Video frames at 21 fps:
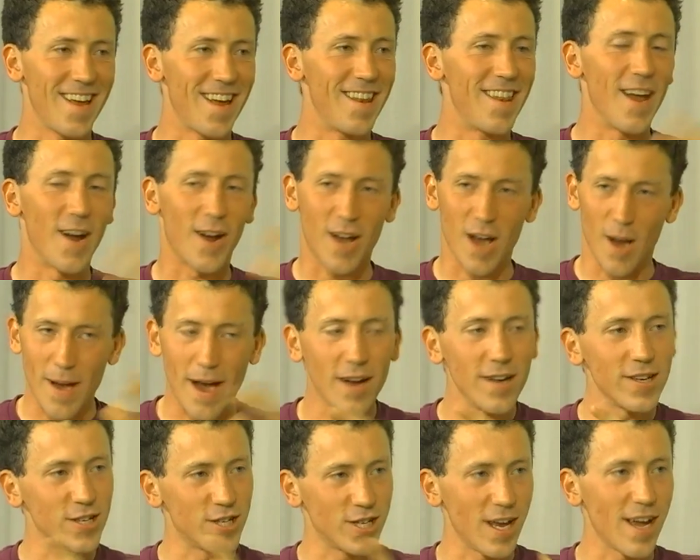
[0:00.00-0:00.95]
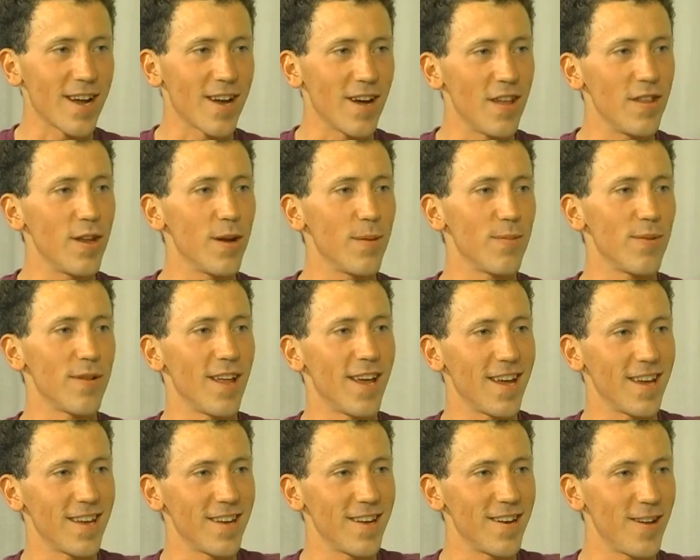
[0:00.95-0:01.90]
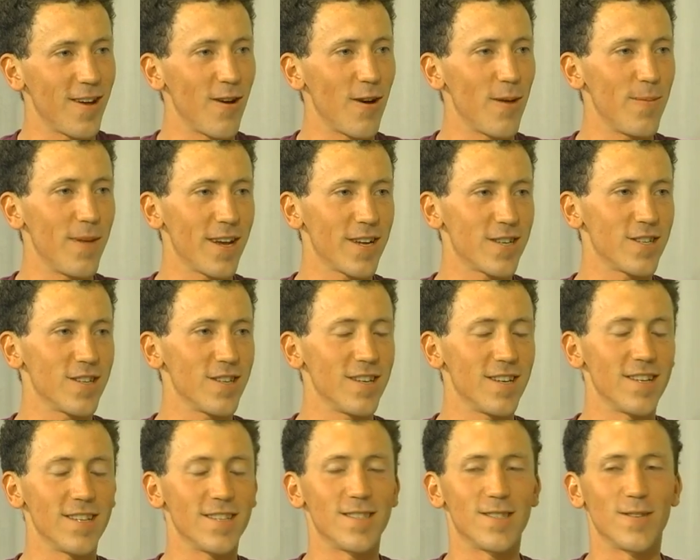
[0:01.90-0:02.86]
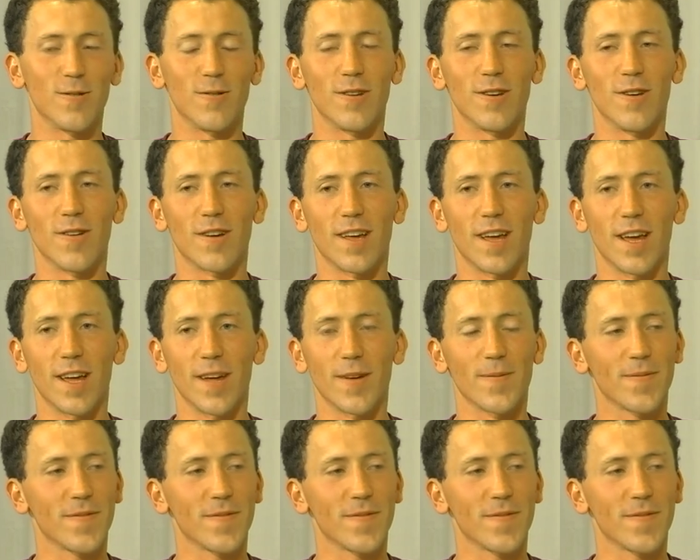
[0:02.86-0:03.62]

and they'll come out and check on their plant, you know, and uh -huh. make uh-huh. sure that it's doing okay. And they'll do